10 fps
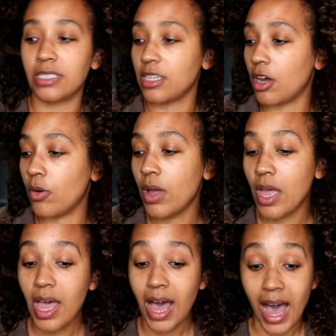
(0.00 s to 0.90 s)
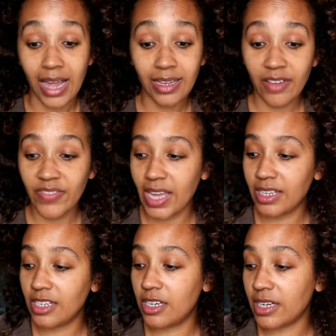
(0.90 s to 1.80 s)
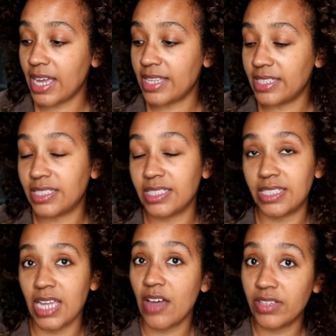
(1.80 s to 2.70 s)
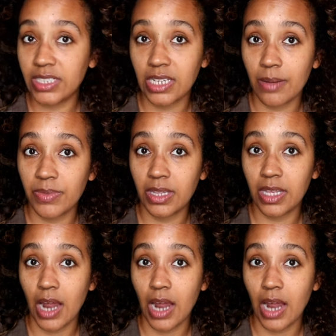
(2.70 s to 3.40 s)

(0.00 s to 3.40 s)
So I love that look and this is definitely something that